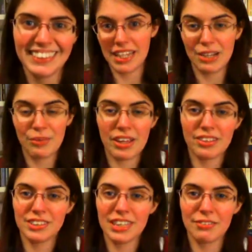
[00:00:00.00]
Anyway,
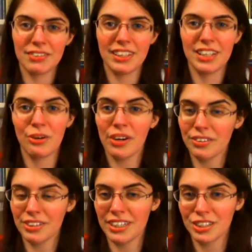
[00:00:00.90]
there's definitely no
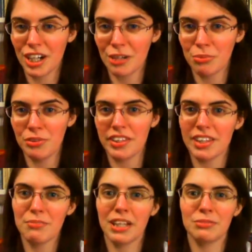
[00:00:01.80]
other Hitchcock movie
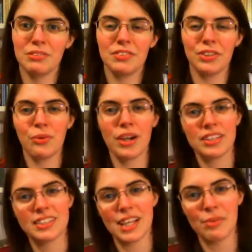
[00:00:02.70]
that makes me feel
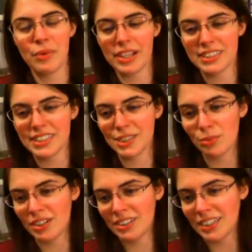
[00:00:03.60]
quite the same way as this
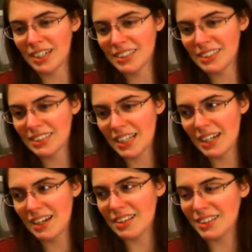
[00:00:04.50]
one does.
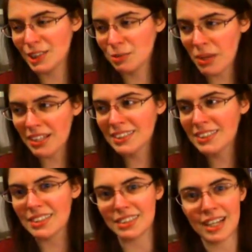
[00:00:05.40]
The
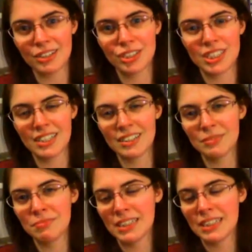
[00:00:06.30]
suspense, the
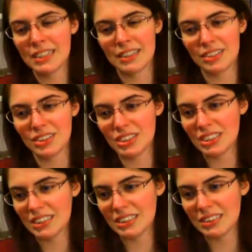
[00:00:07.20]
tension, there's
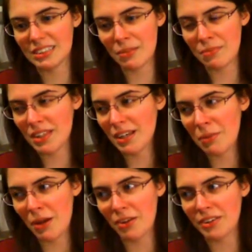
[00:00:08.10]
just something
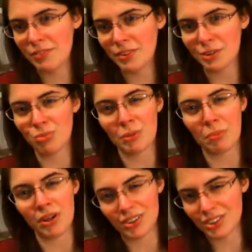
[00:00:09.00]
about it that feels more
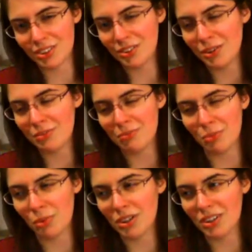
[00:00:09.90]
personal,
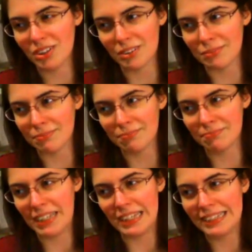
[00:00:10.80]
more
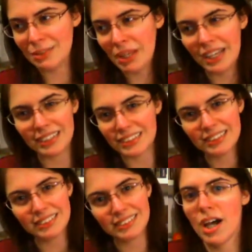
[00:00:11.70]
intimate.
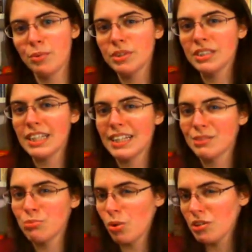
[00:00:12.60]
I wouldn't say
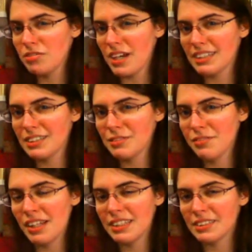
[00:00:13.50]
it's more
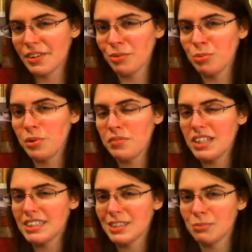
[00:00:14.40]
effective than his other
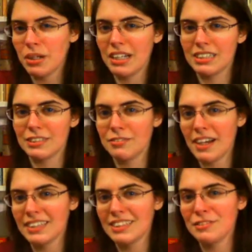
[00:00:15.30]
movies, but it's
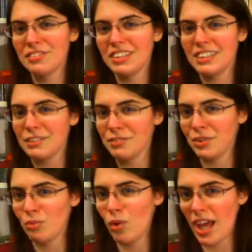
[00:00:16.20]
effective in a
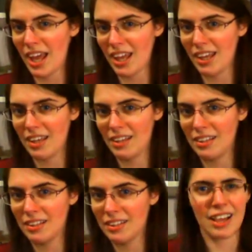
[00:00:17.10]
different way.
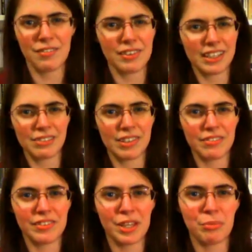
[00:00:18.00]
I feel like I've
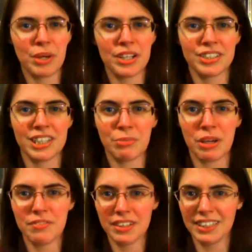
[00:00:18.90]
given the impression that
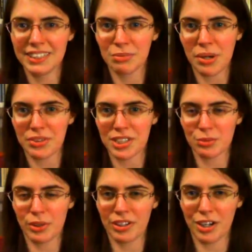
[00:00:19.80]
my feelings about
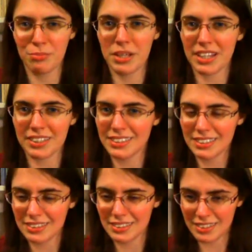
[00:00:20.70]
this one are
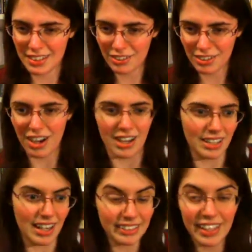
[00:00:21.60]
mixed. They're
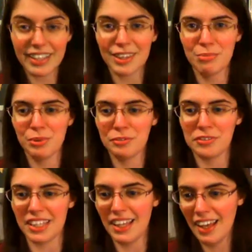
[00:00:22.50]
not. I like the
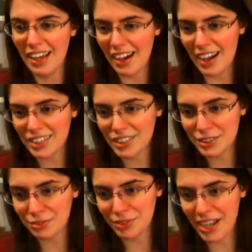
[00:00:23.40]
movie. I
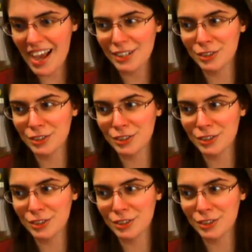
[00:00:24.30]
just react